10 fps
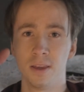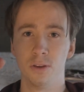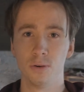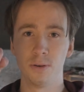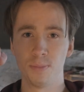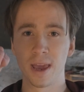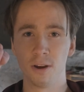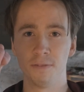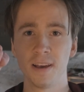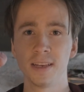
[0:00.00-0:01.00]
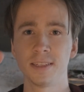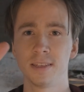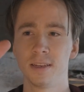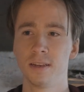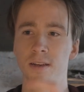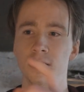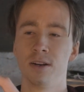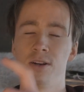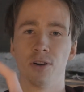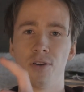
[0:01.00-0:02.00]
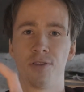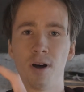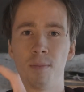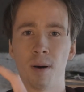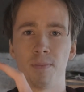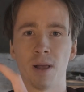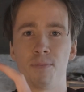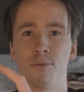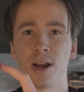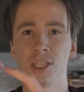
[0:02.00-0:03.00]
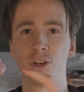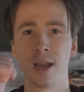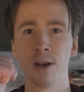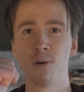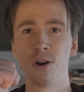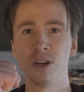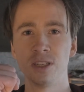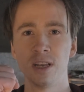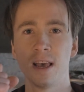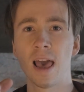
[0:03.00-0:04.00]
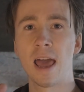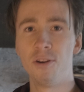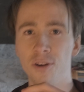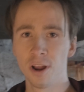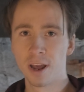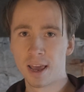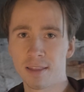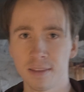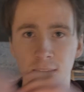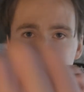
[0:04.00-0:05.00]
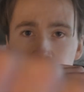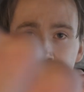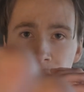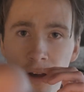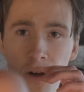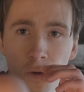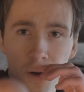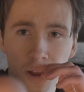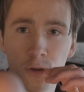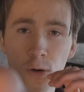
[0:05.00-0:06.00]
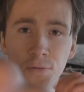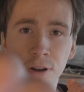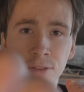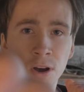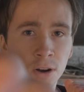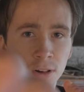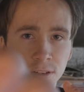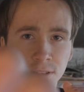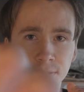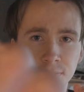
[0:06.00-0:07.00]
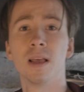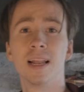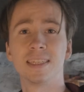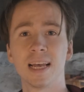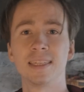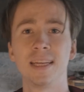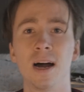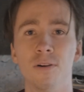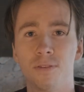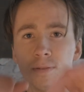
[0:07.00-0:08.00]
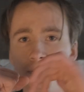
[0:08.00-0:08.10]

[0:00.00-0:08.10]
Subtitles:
you make your fist, your thumb apply pressure inwards, and you're gonna hit with the two front knuckles. Let's test it out.